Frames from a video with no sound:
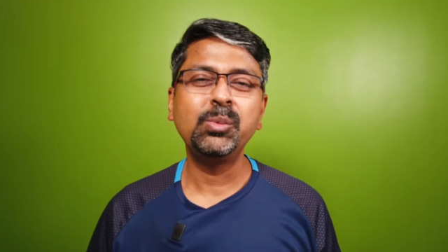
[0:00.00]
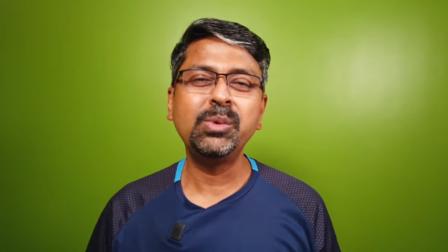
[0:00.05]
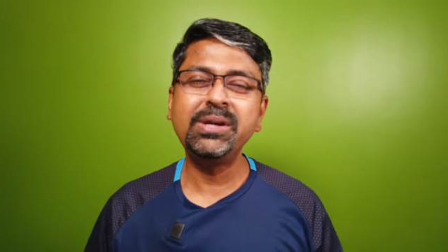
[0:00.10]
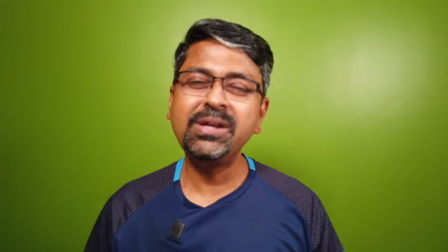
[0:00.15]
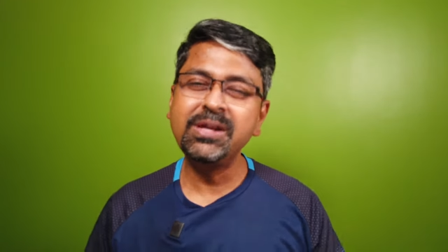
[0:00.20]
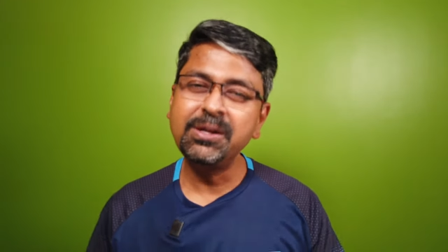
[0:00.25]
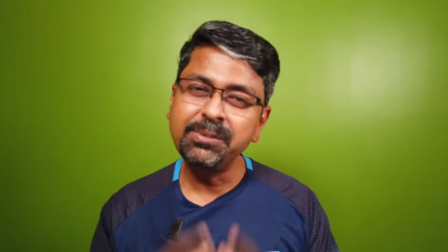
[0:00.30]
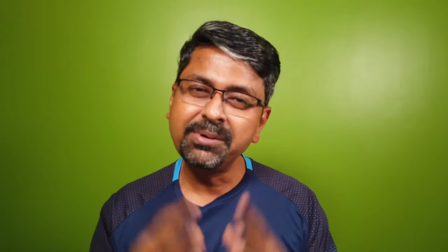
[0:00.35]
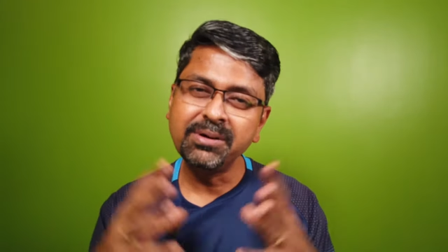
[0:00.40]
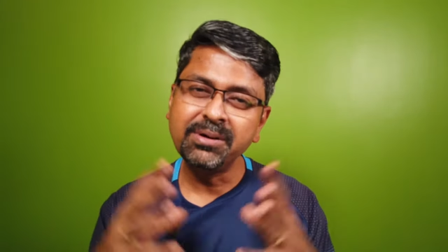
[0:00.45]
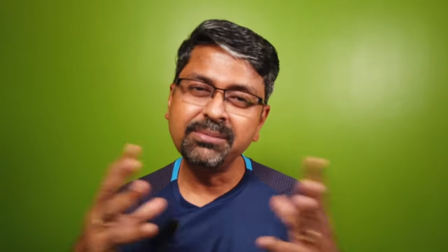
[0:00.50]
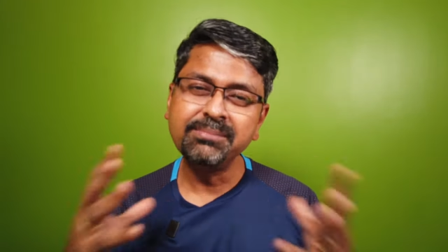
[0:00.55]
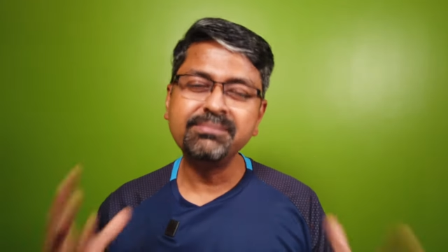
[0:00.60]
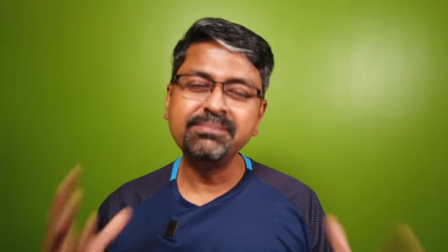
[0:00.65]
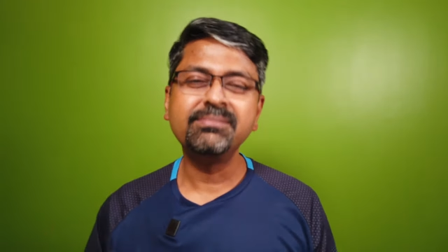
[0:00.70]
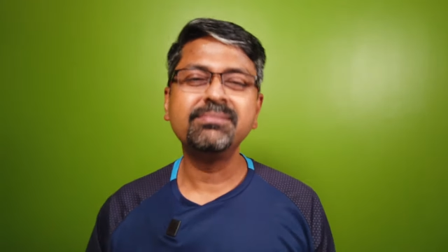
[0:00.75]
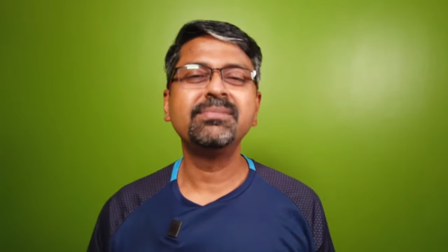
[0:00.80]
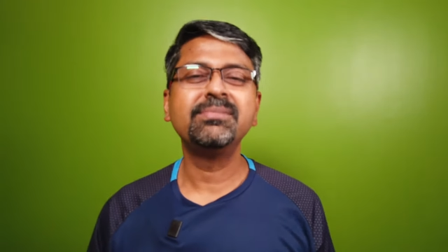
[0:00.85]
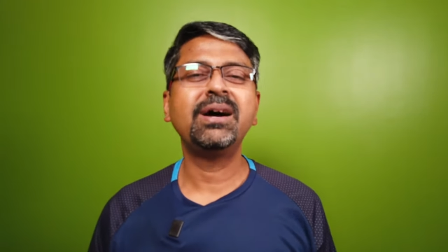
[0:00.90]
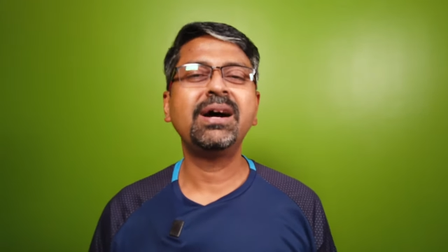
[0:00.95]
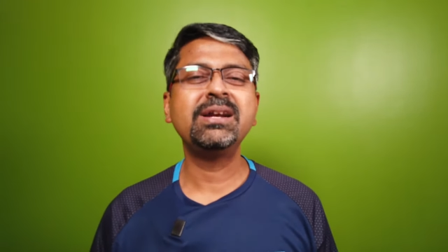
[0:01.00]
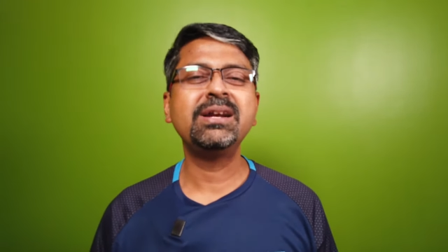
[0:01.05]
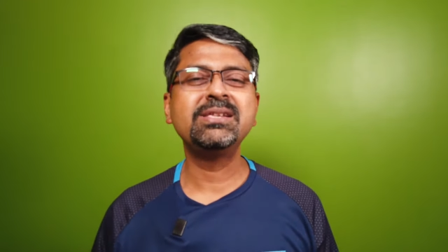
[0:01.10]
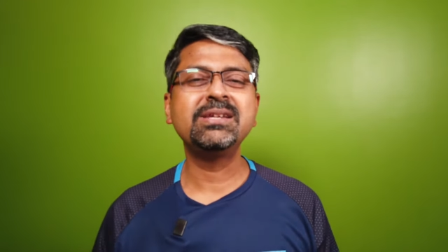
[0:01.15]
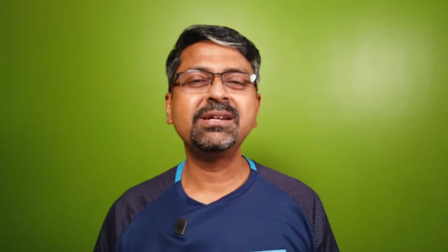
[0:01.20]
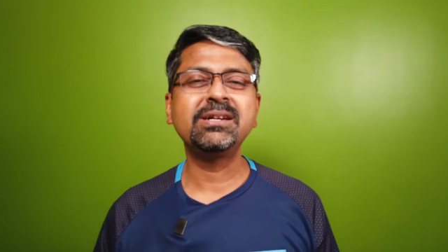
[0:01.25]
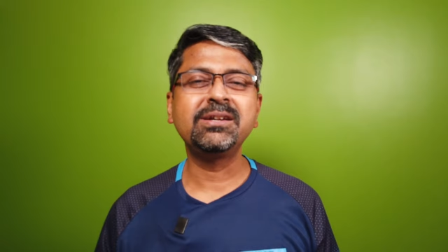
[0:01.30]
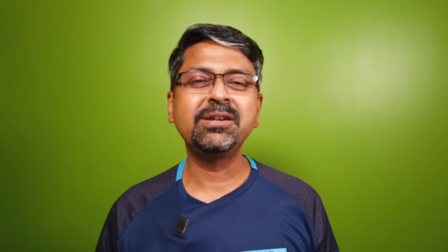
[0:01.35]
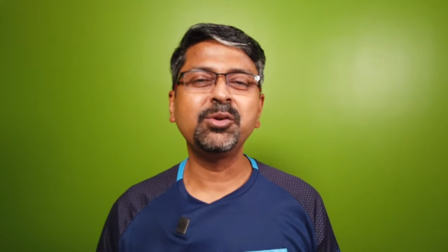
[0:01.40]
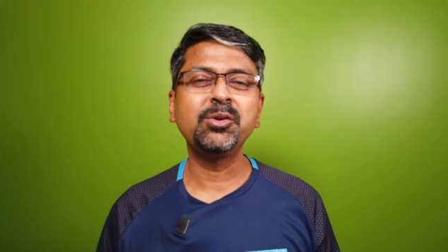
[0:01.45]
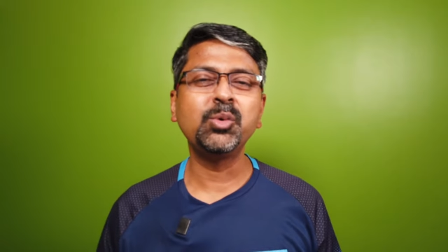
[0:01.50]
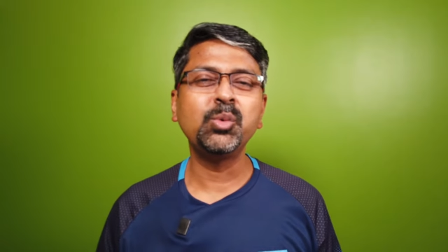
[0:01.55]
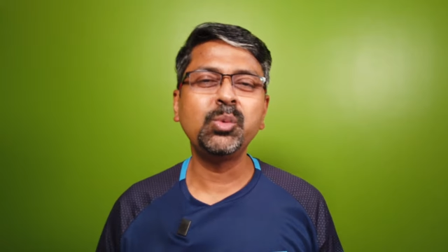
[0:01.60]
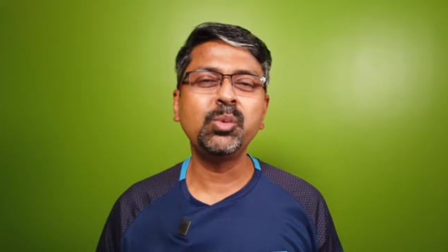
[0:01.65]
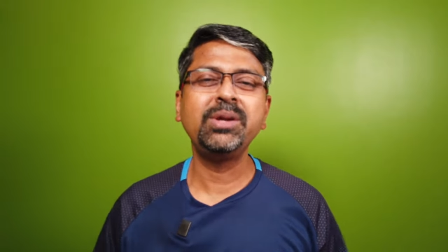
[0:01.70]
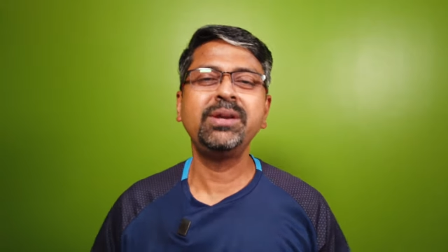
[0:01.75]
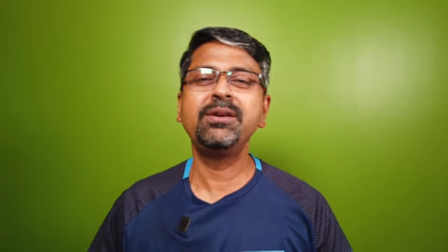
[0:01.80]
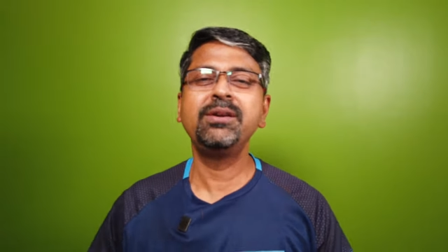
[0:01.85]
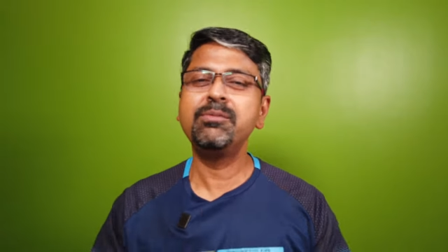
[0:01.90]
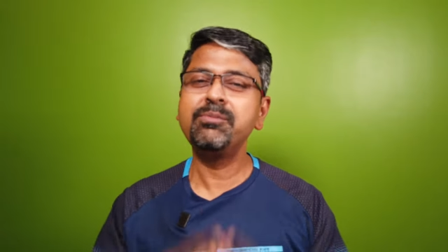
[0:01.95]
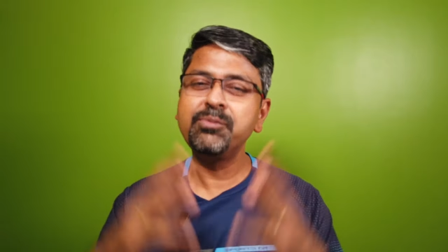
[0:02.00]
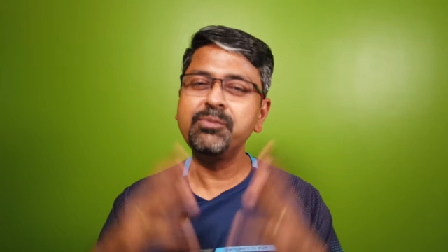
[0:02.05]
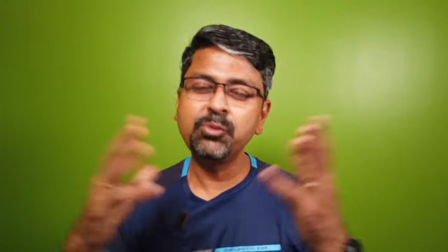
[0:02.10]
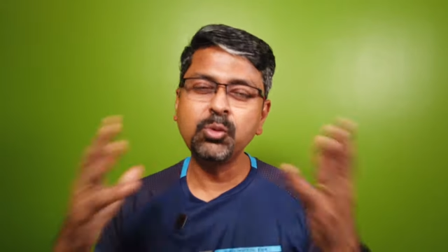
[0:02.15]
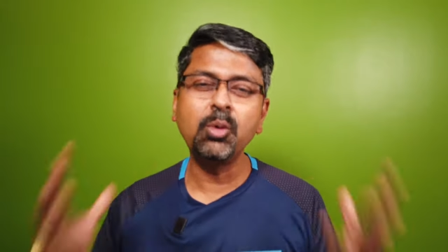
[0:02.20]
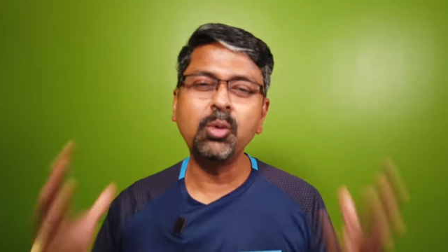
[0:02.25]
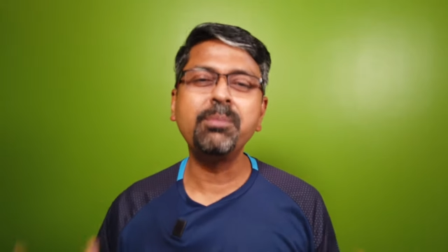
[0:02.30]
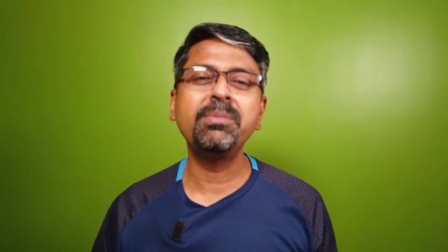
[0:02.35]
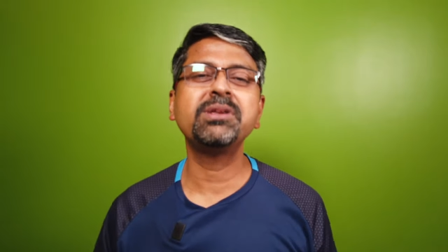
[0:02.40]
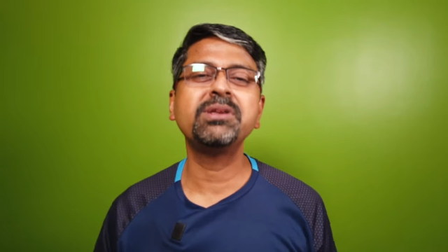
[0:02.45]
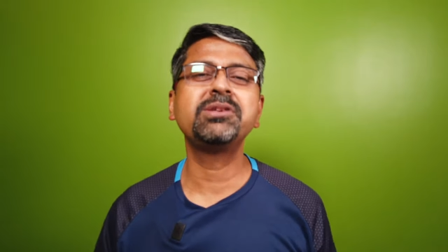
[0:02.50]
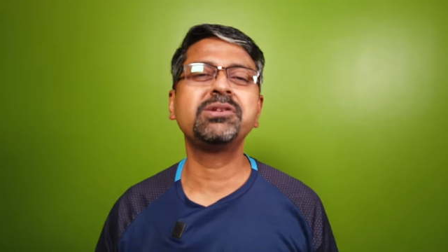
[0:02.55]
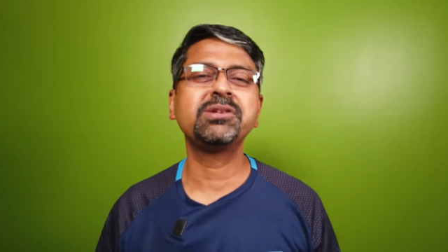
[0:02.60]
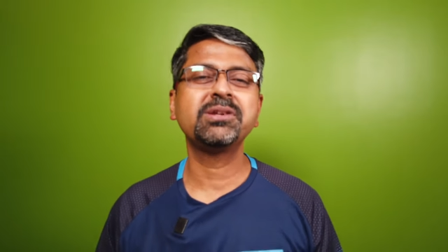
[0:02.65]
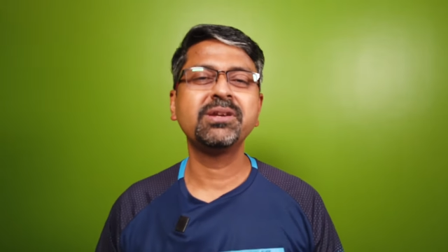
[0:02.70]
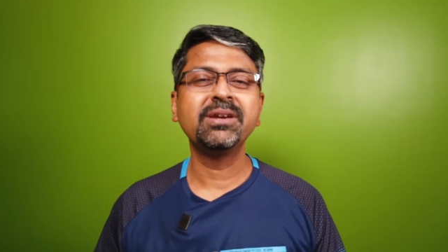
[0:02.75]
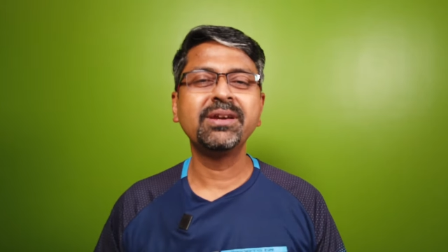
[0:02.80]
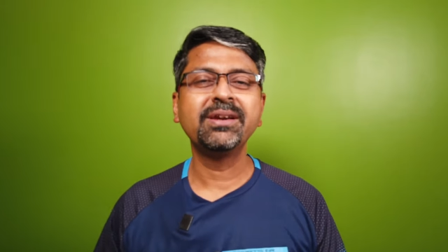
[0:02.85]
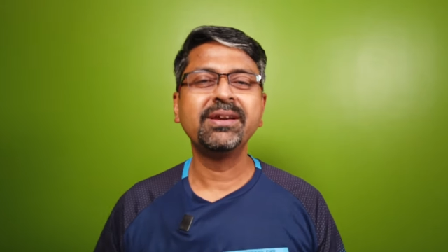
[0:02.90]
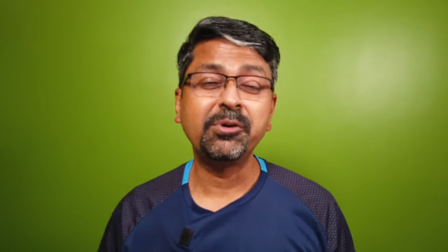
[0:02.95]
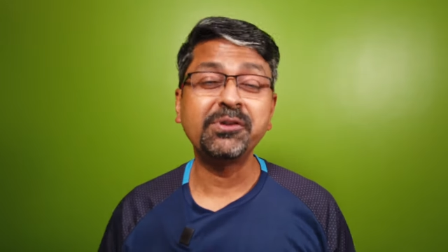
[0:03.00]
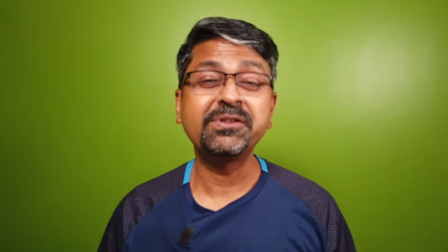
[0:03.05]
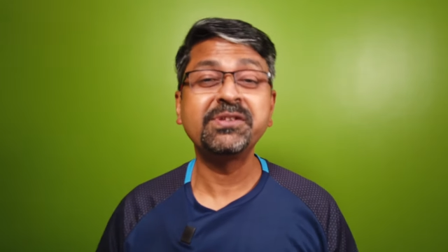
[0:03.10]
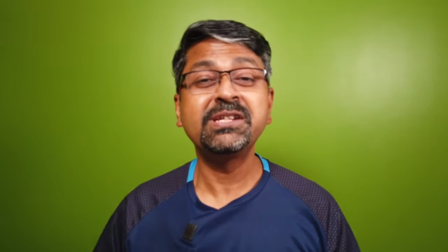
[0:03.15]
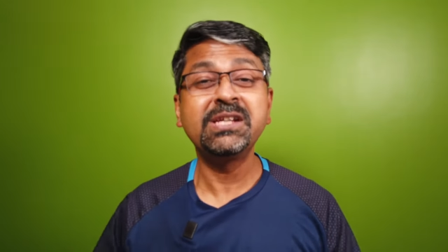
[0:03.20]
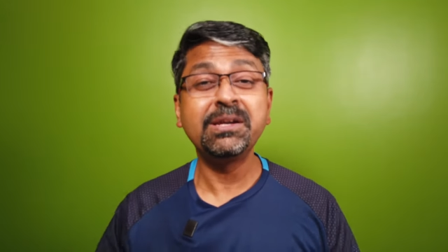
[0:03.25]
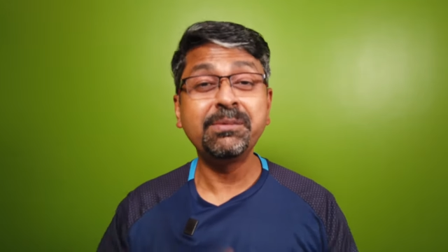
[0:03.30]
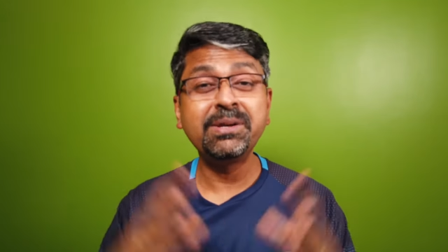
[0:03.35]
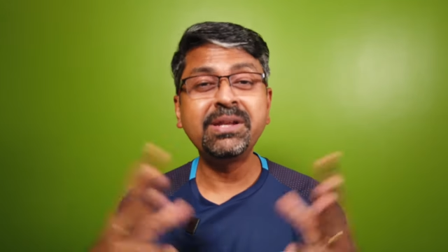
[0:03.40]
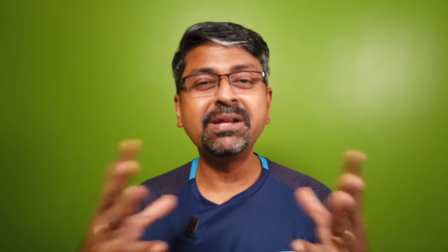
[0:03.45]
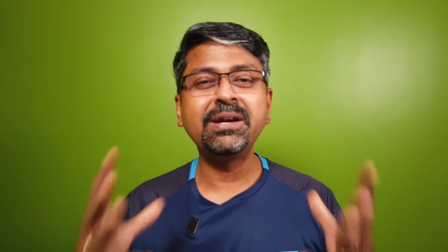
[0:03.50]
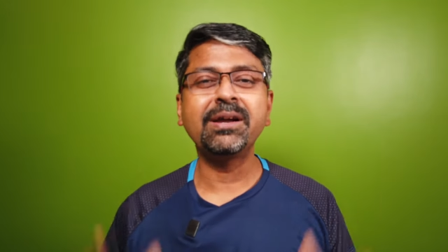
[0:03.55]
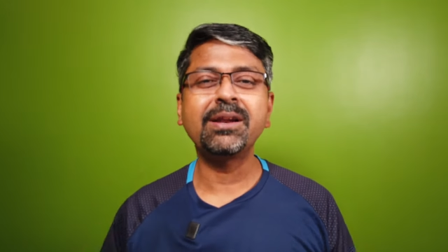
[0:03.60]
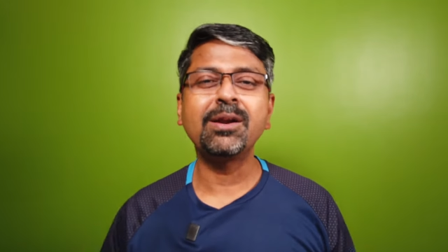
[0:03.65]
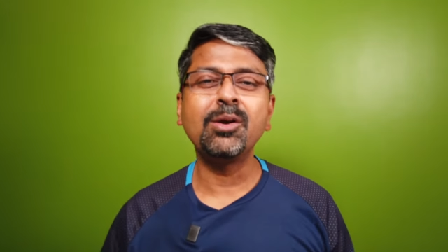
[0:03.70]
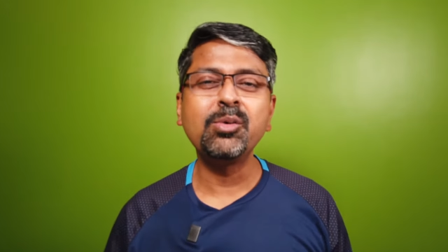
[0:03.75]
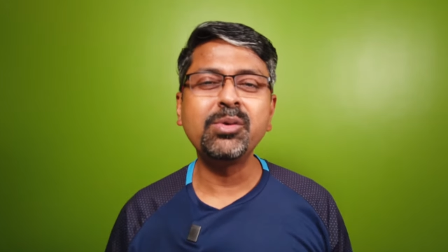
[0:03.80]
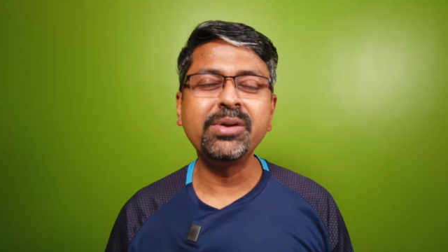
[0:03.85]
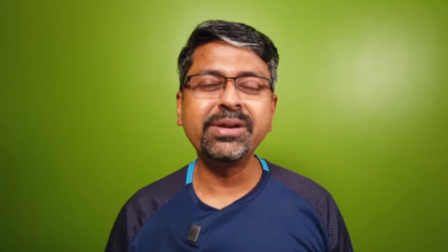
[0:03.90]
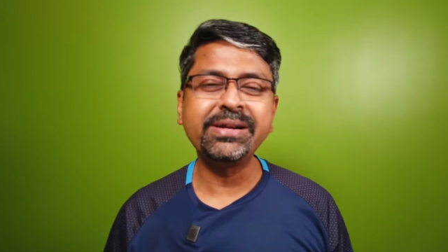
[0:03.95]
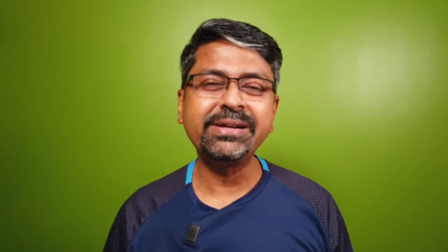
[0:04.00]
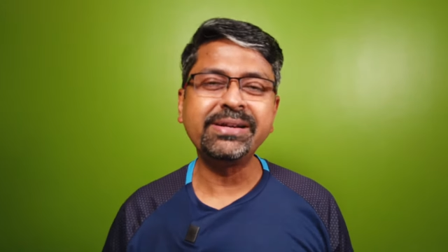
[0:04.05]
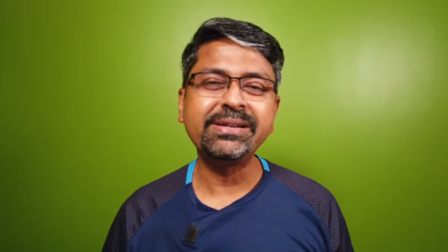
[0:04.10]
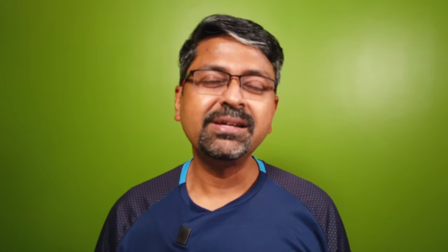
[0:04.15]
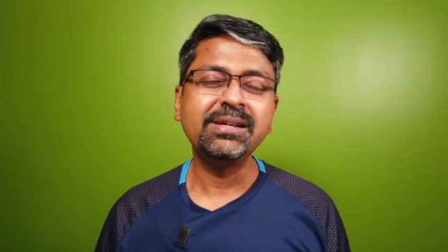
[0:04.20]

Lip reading: We give a adjective, we give so much positivity around it.